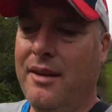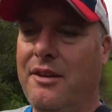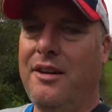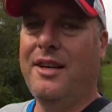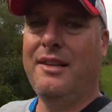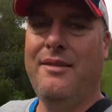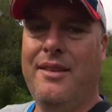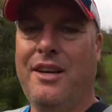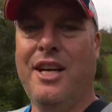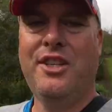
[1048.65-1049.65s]
Alright,
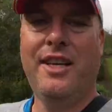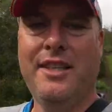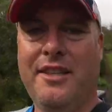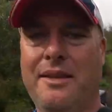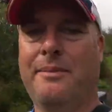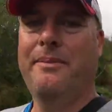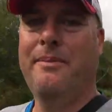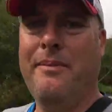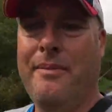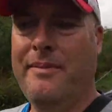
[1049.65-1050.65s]
I'll catch you next time.
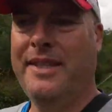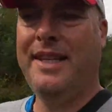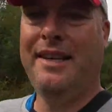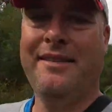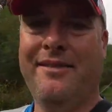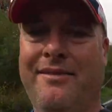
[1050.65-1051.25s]
See ya.